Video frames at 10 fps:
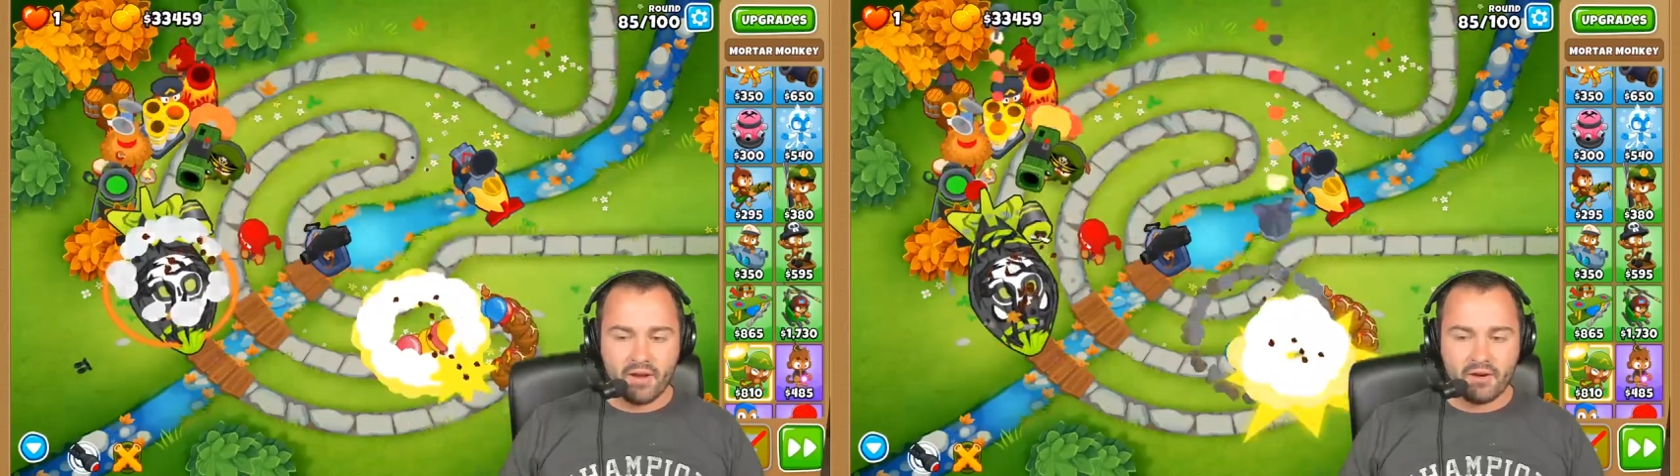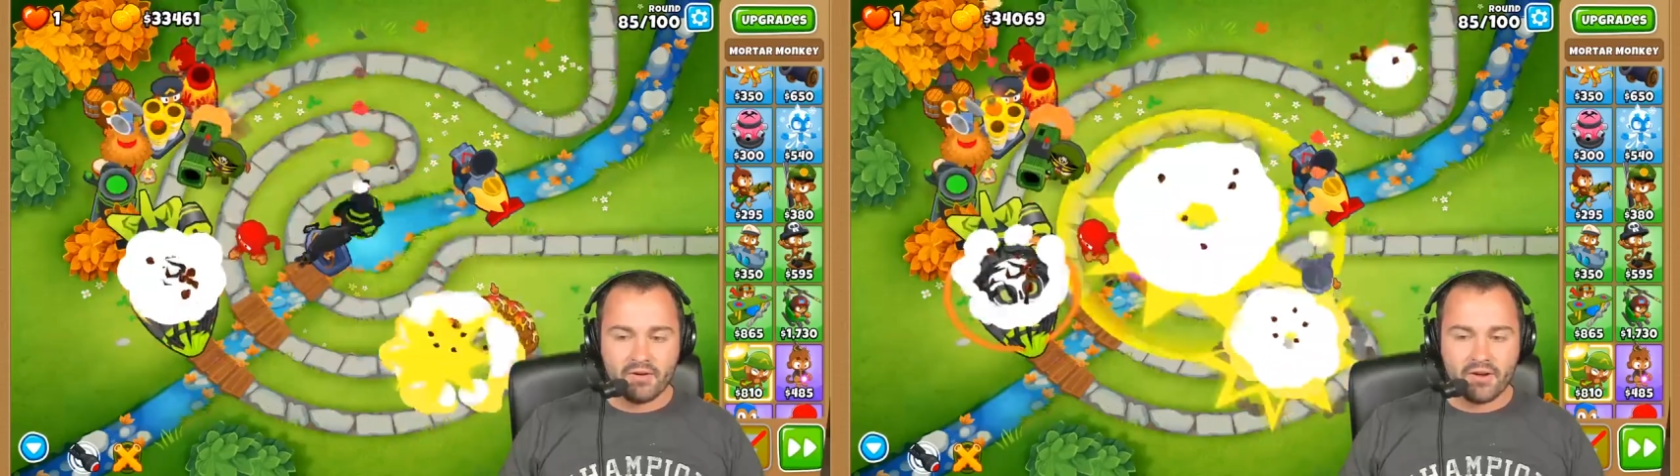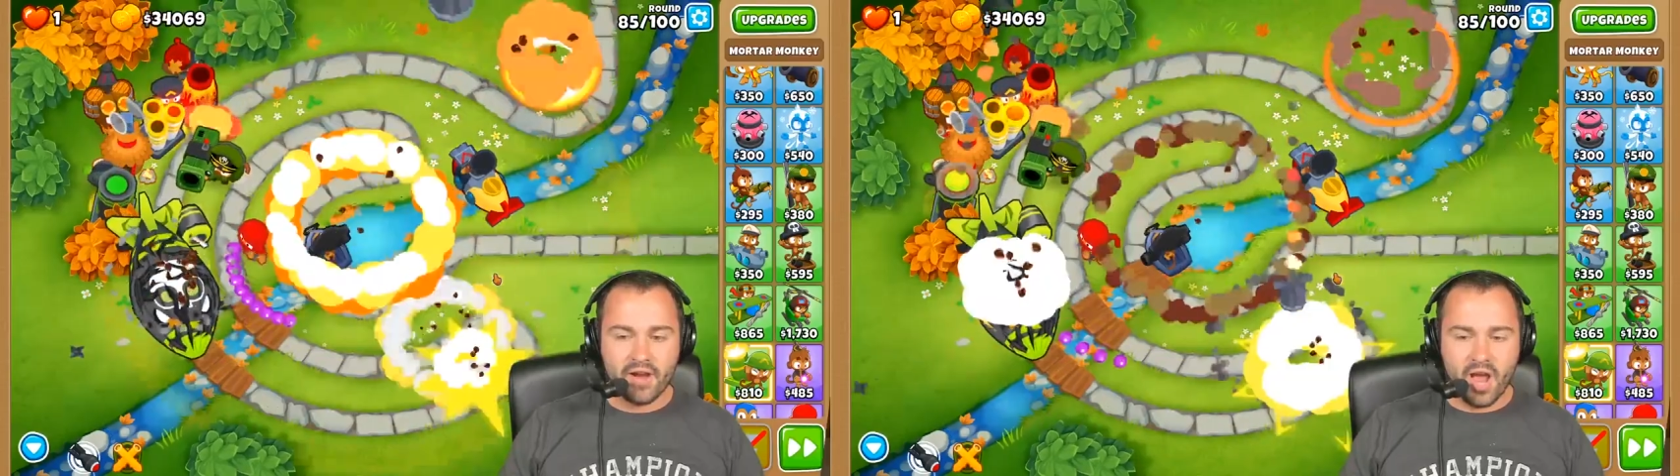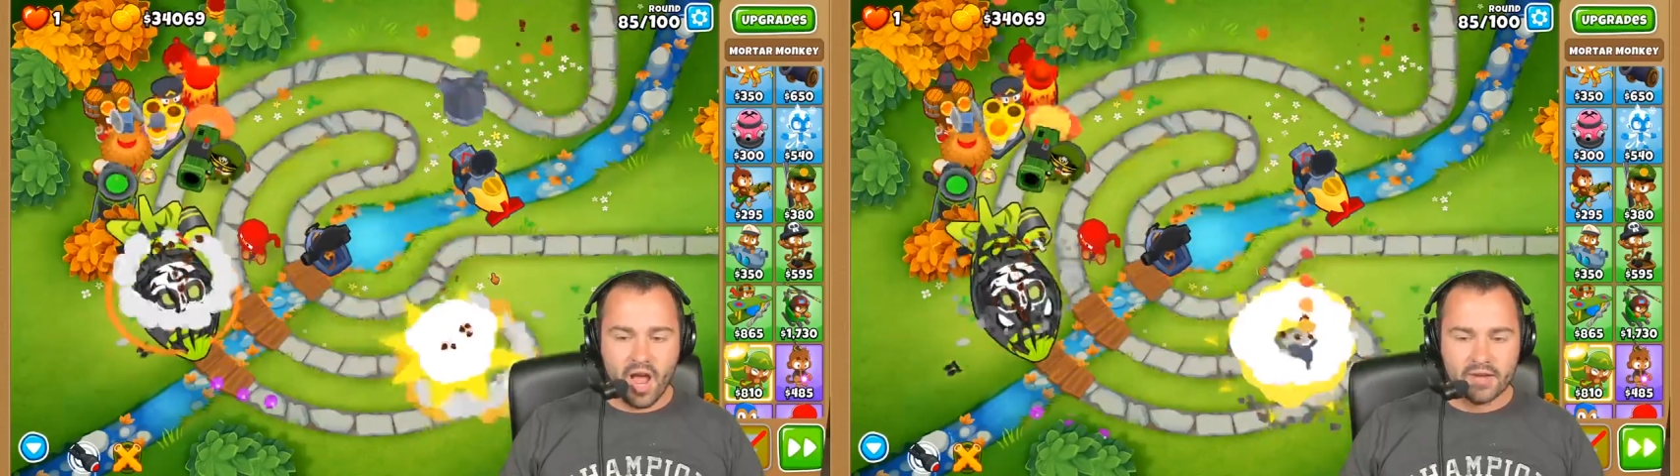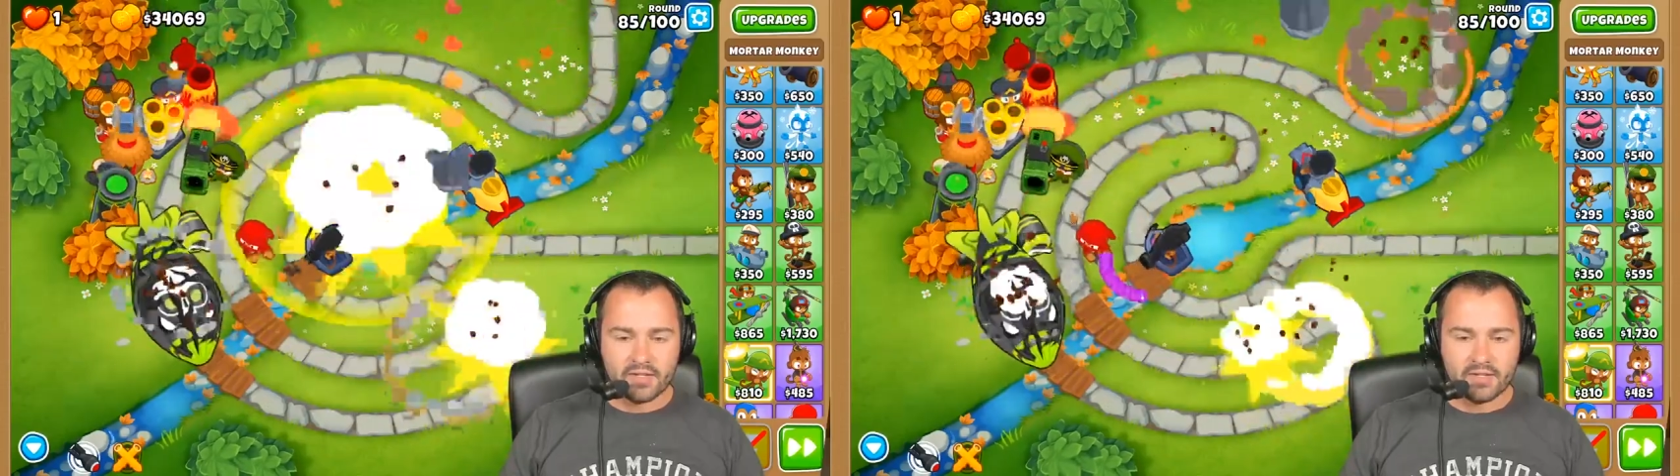are
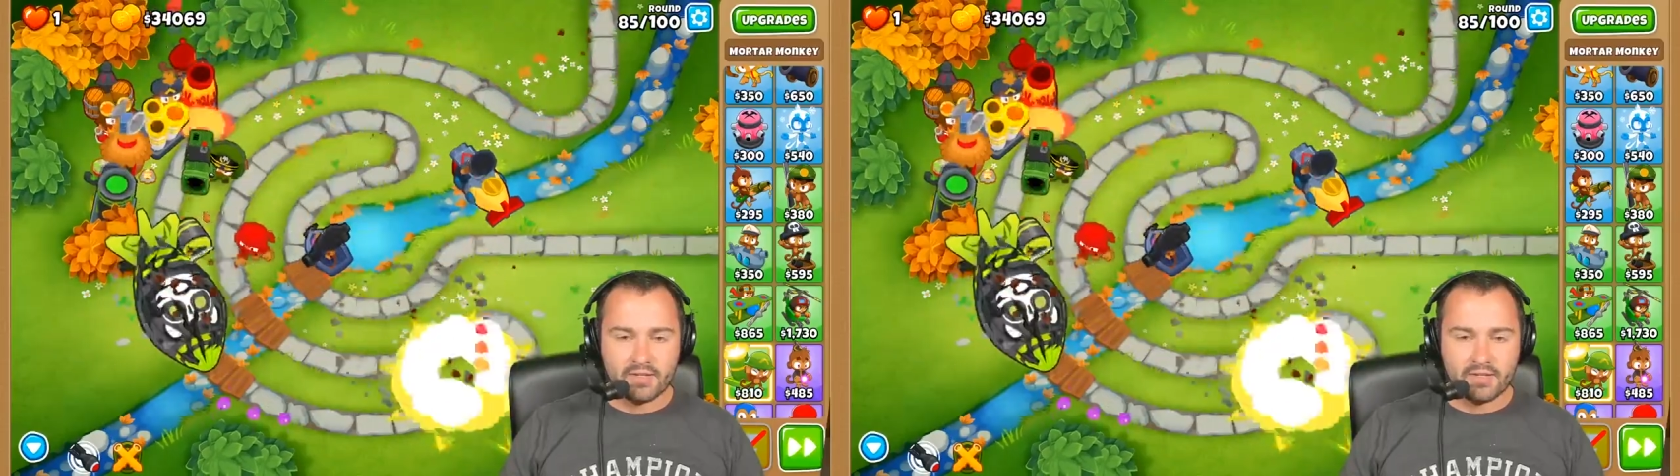not